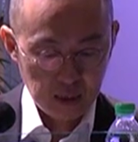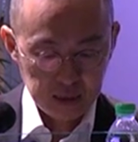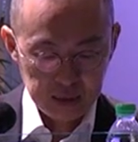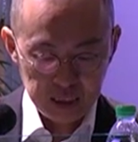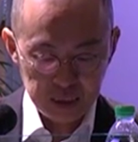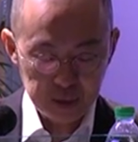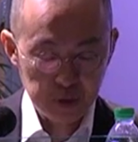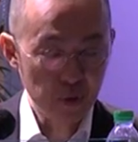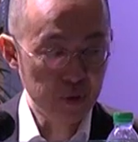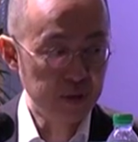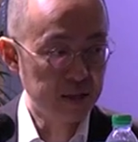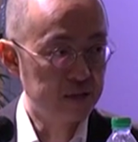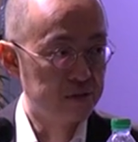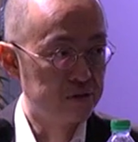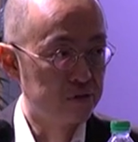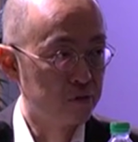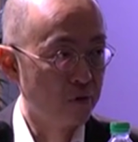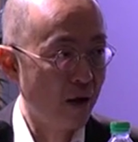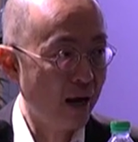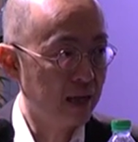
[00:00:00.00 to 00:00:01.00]
This shows
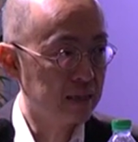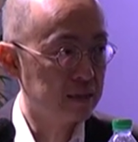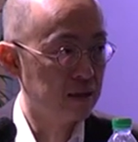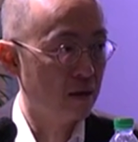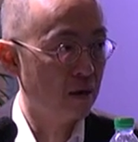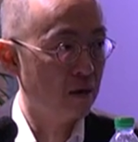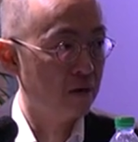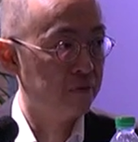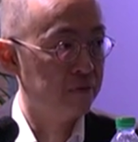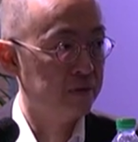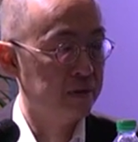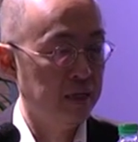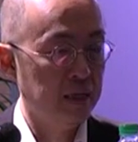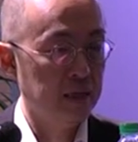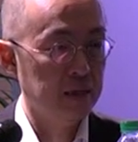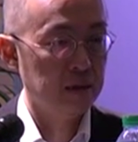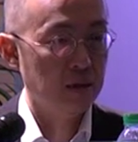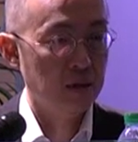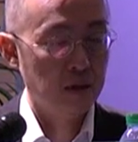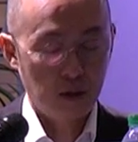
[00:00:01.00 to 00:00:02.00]
the strength of the